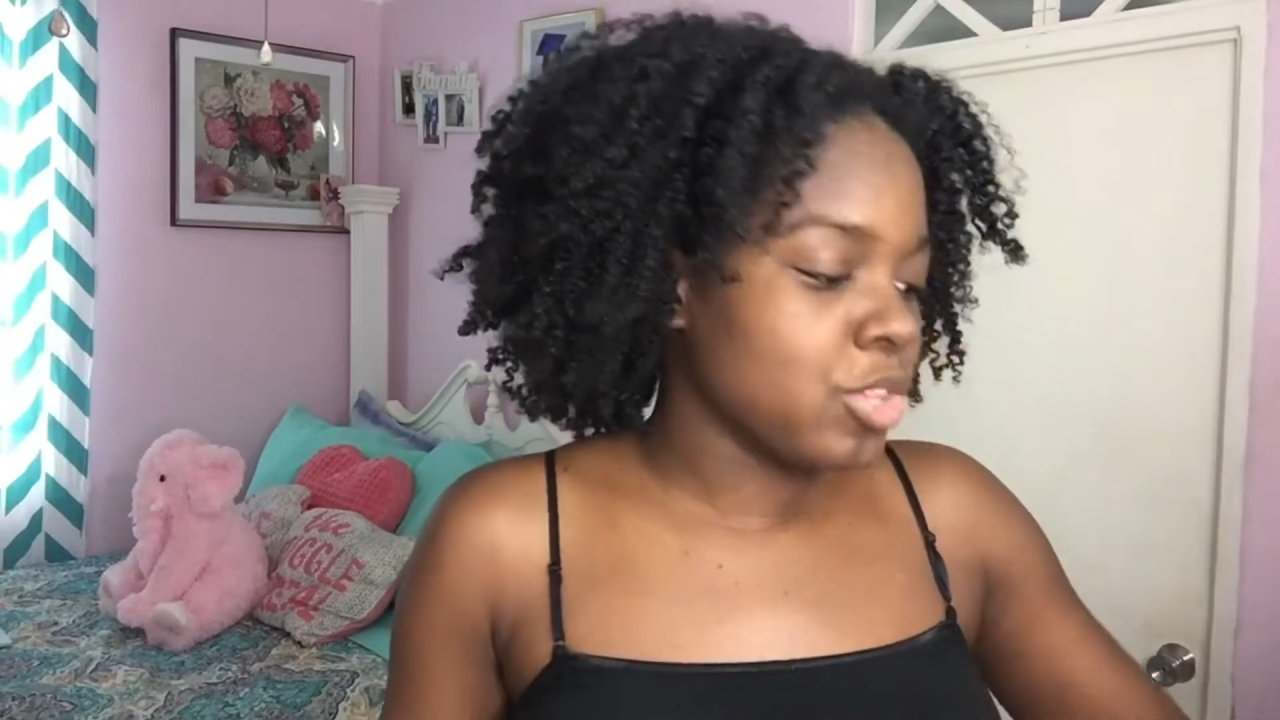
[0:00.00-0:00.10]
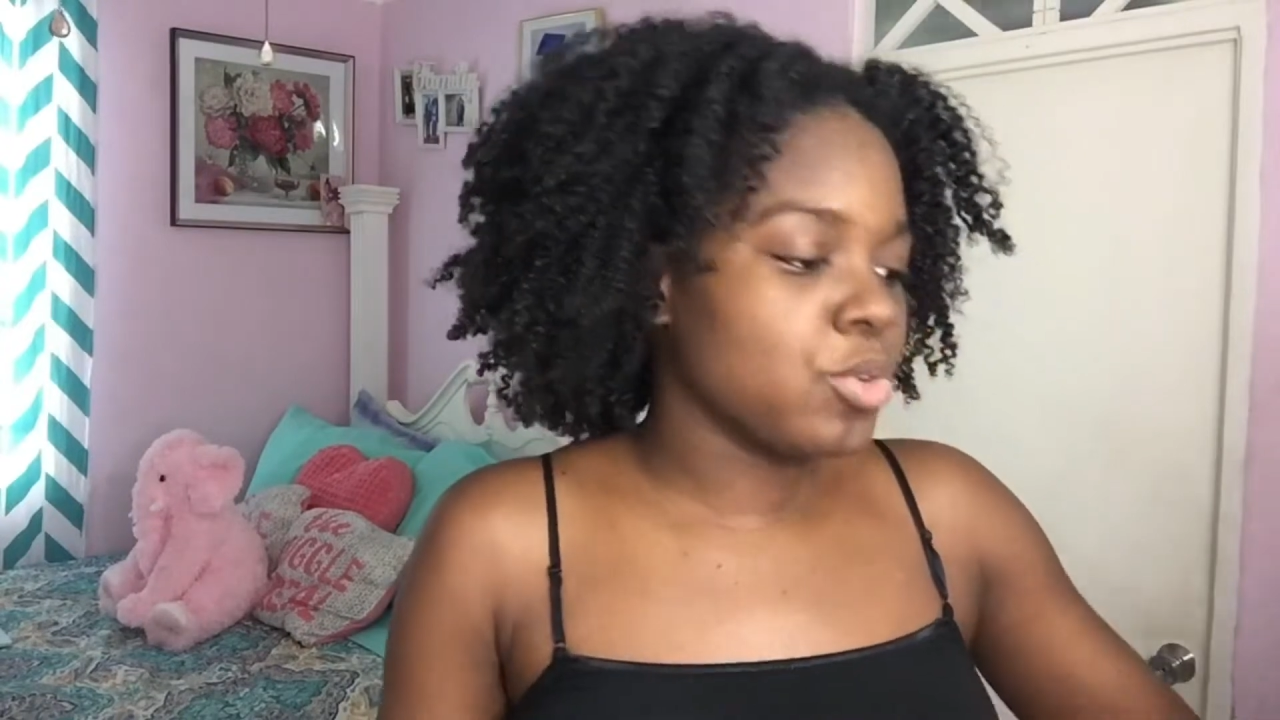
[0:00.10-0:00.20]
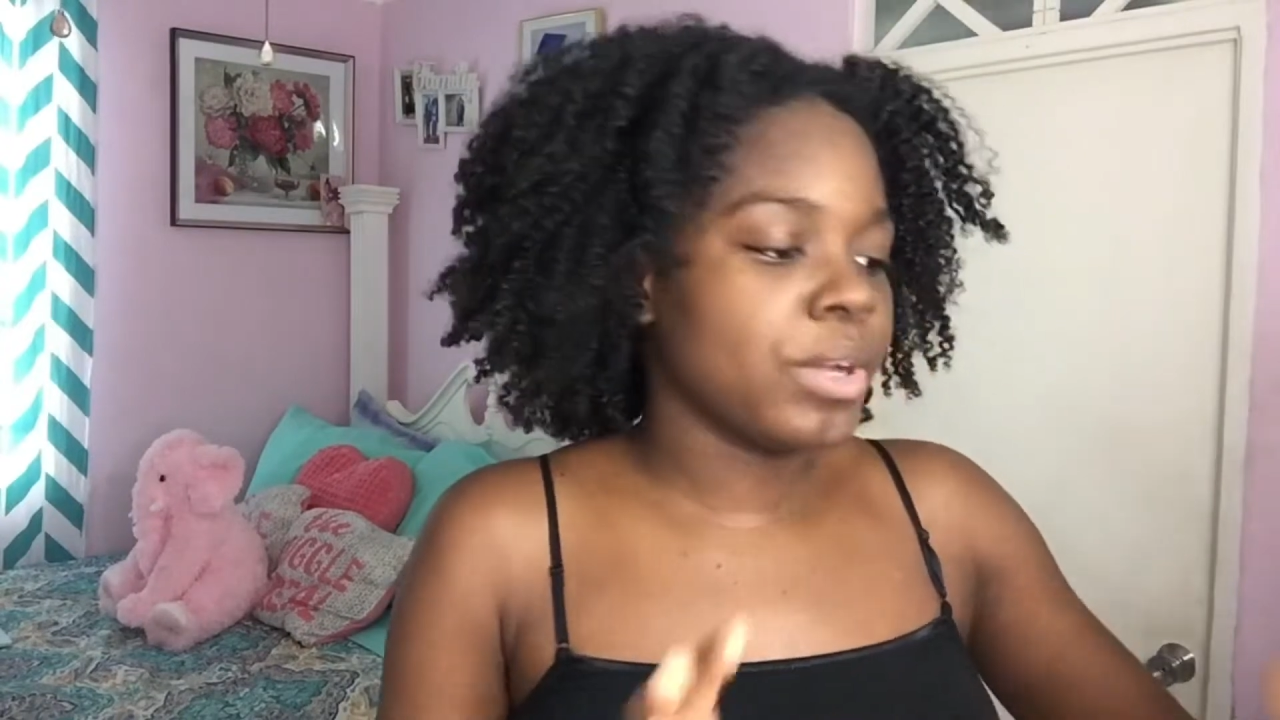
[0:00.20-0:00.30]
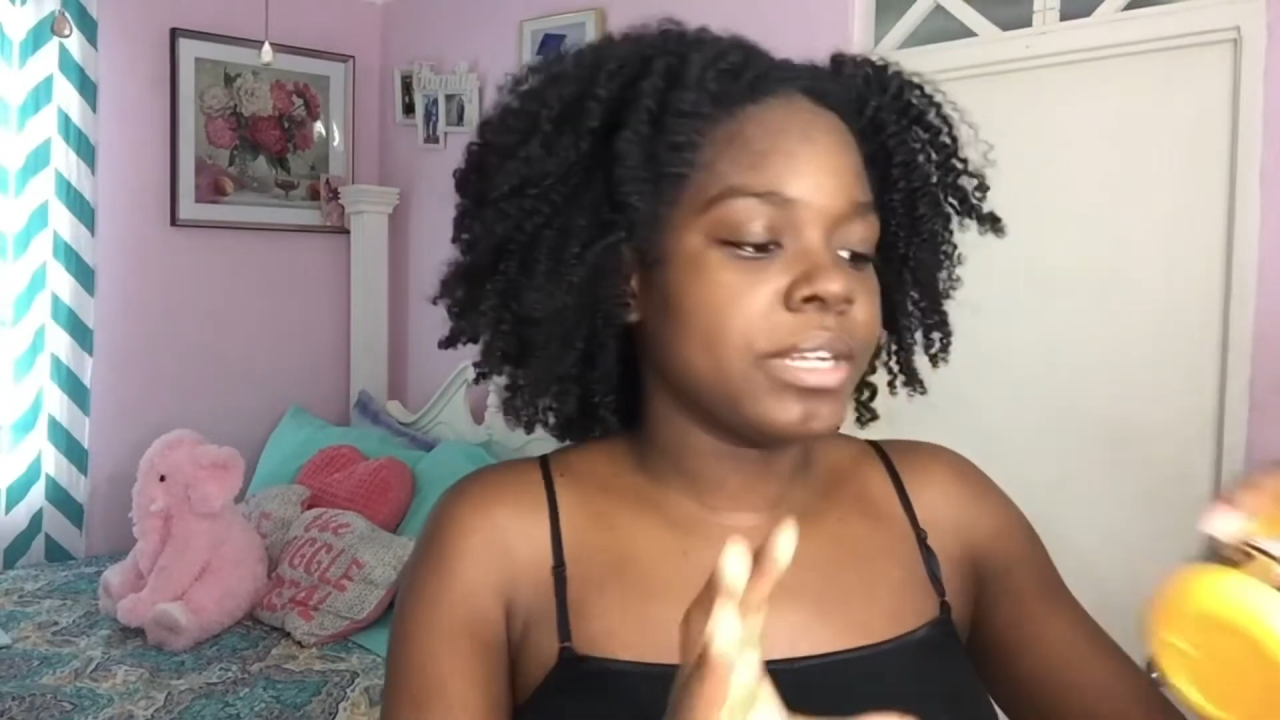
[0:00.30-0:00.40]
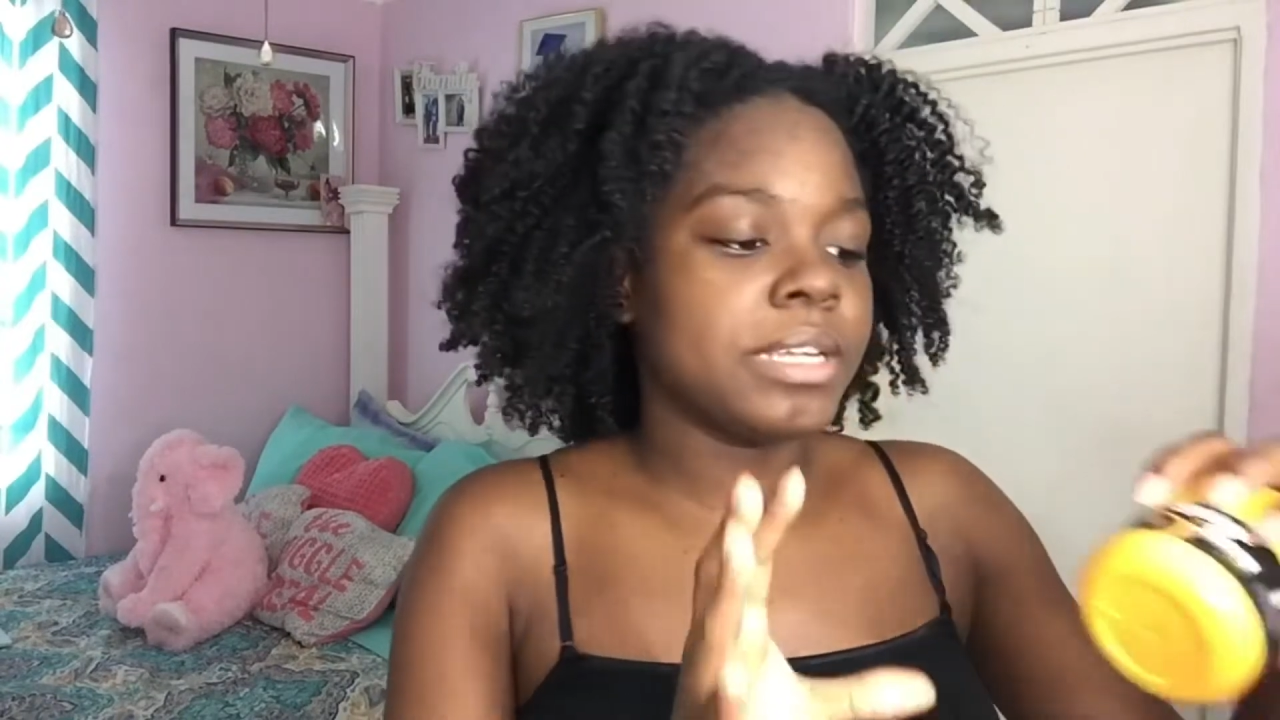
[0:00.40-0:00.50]
you're
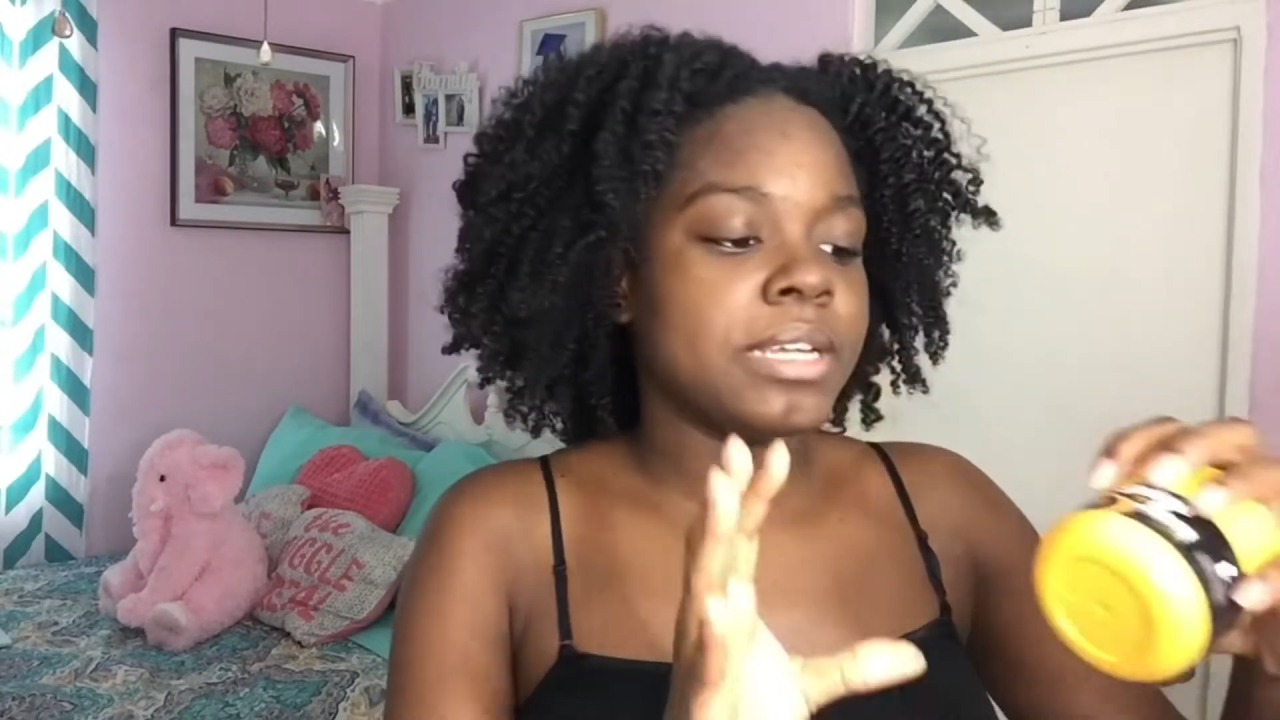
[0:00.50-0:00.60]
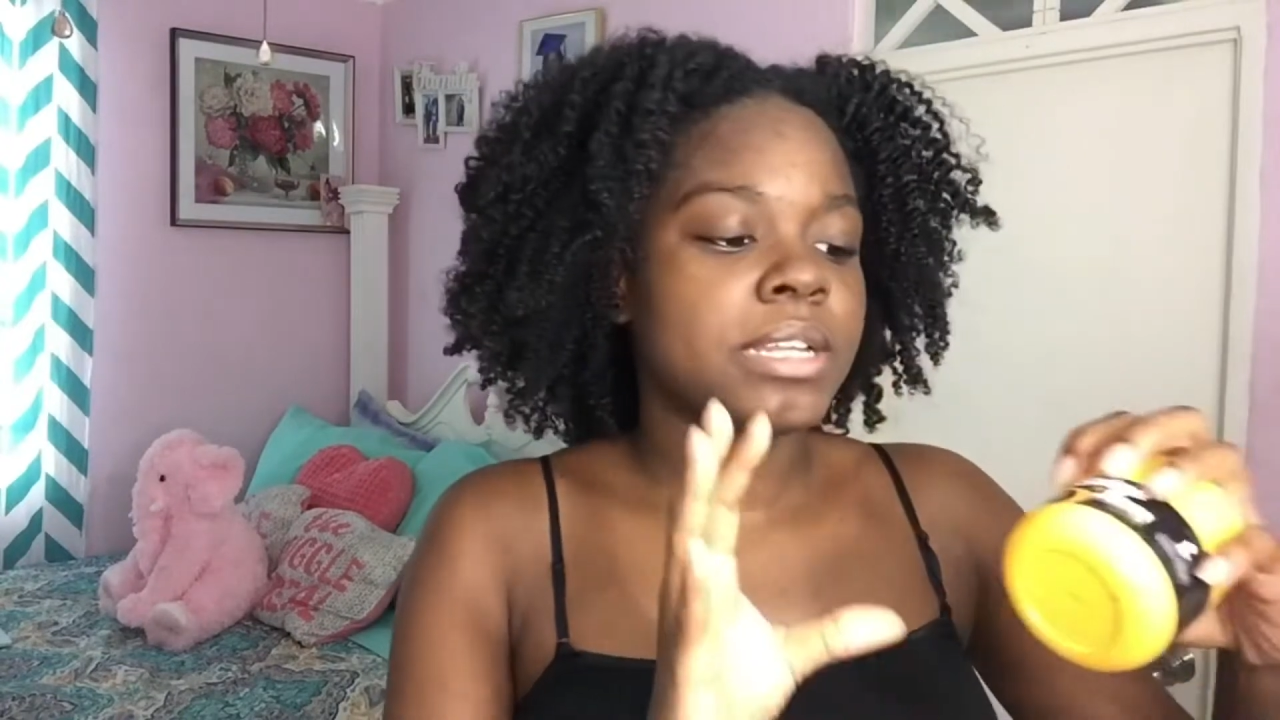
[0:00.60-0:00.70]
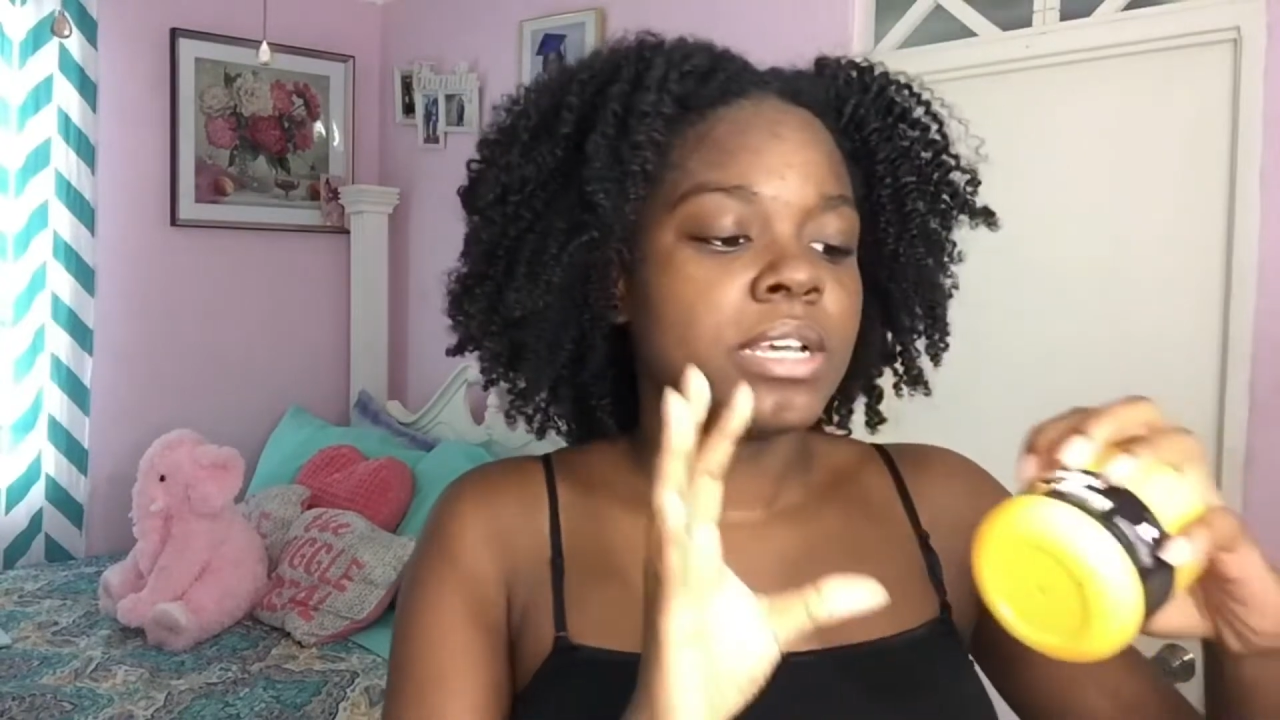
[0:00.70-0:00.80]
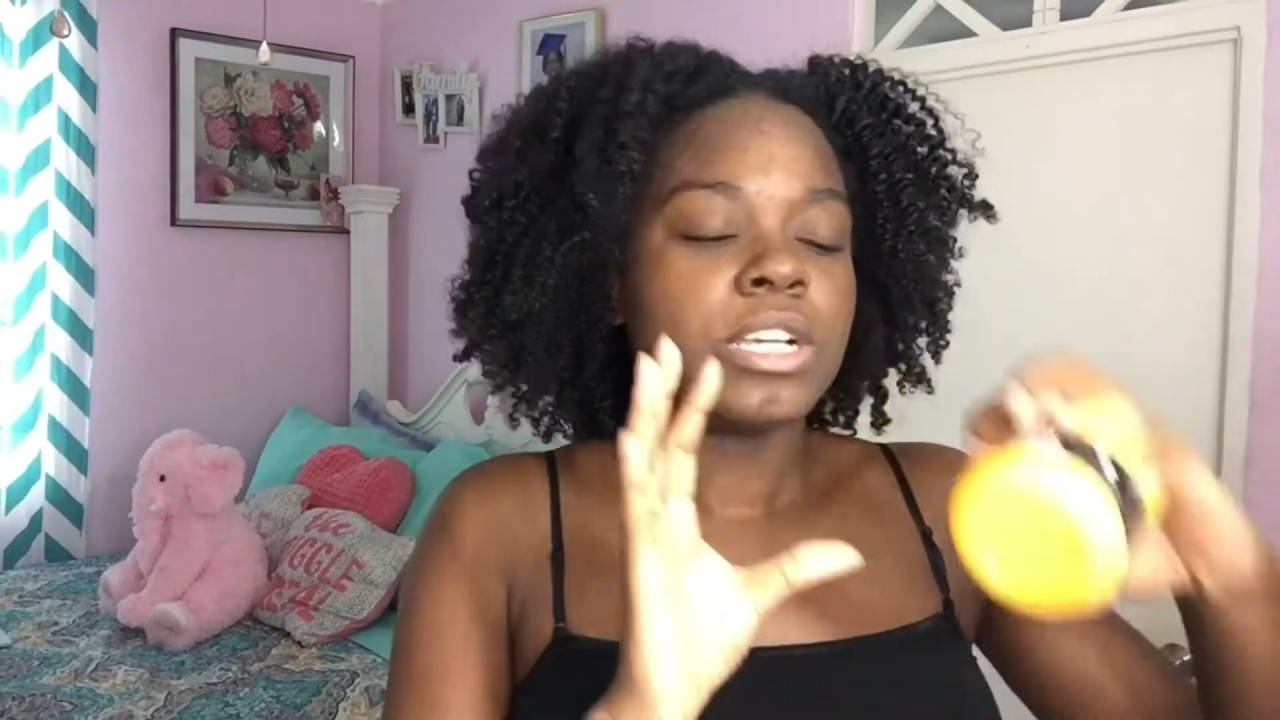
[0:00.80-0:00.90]
going to need